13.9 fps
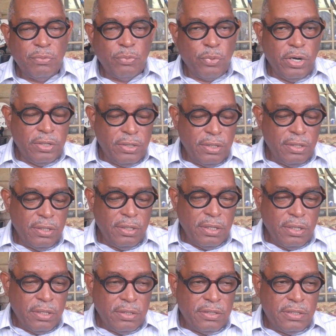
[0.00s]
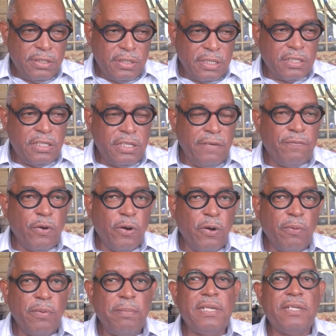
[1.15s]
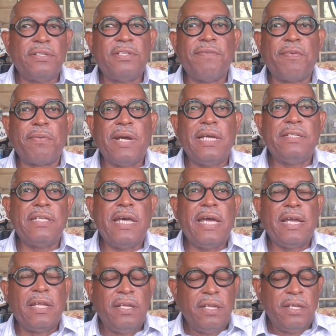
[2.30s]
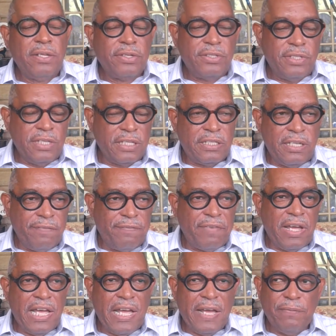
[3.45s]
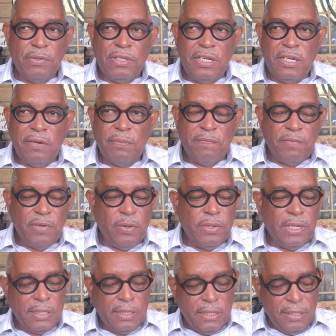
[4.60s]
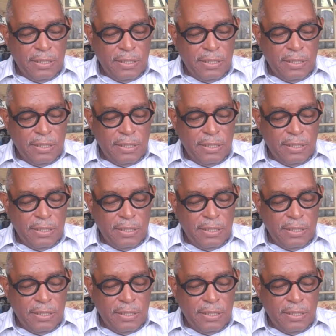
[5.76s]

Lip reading: where 64 would be the Civil Rights Act, 65 would deal with voting,